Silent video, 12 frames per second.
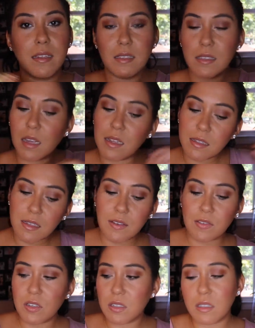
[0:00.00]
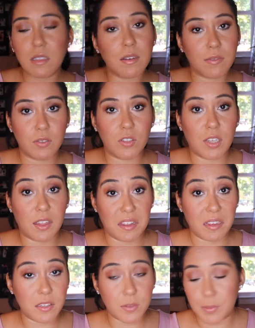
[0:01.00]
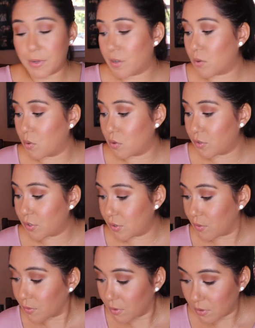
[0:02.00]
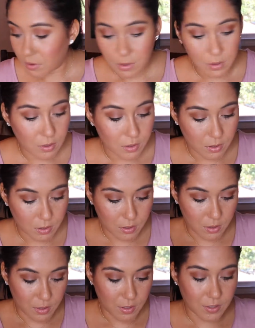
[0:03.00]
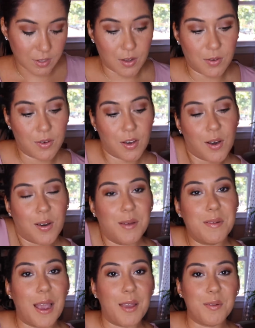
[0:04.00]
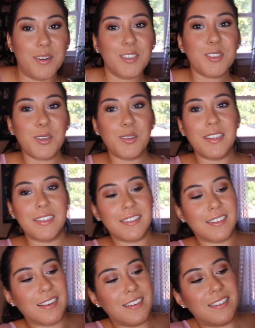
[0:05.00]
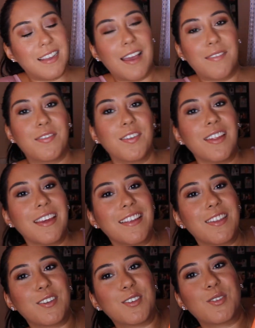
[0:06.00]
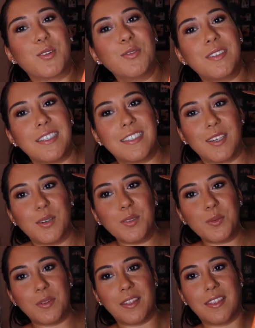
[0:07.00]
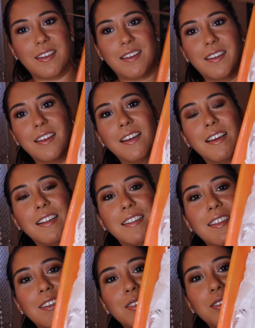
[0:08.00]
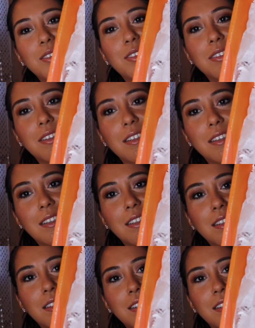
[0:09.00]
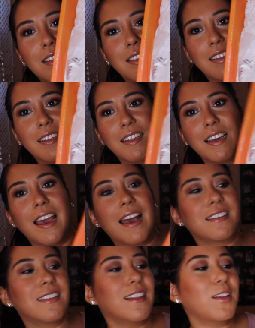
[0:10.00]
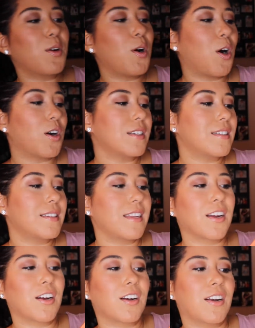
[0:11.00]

incentives and stuff, which I think is pretty cool too. So, oh, I want to show you this because I feel like they're so detailed with the little. It has the little heart sticker